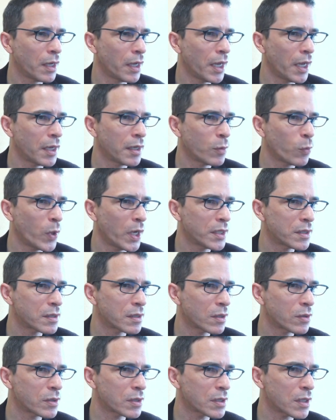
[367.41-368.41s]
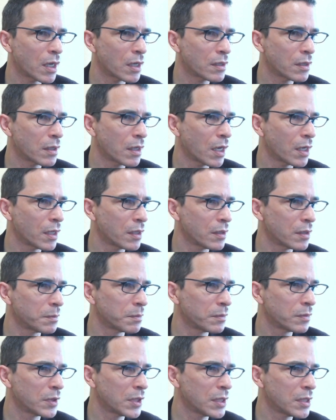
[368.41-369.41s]
And the white stones cutting
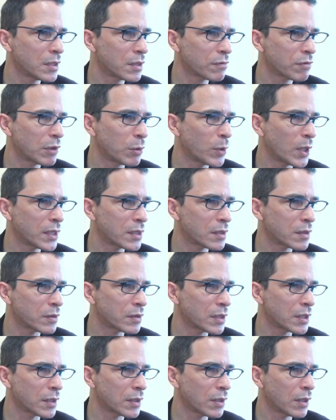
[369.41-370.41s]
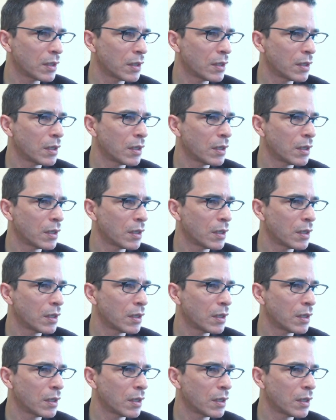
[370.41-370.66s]
them, these 3 white stones here,